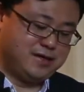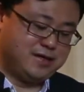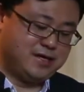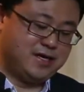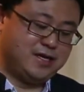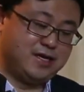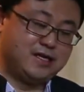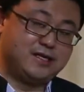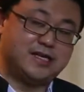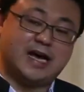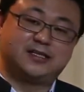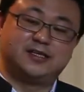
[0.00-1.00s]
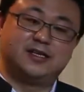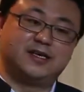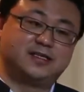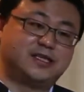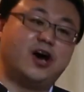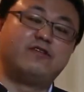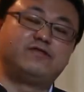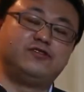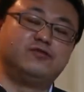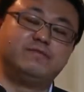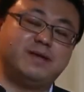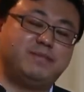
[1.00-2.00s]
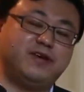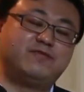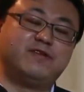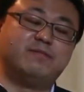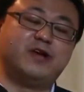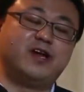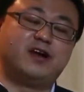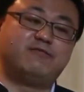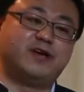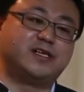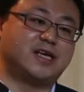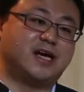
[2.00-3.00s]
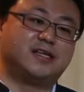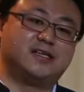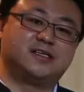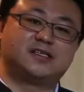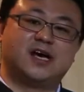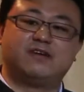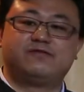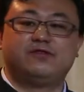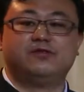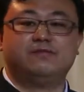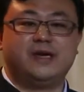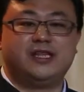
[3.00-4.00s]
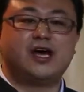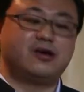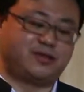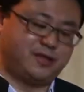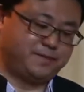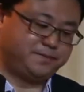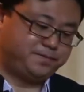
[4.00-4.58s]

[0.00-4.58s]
that some of you may be familiar with and some of you may not.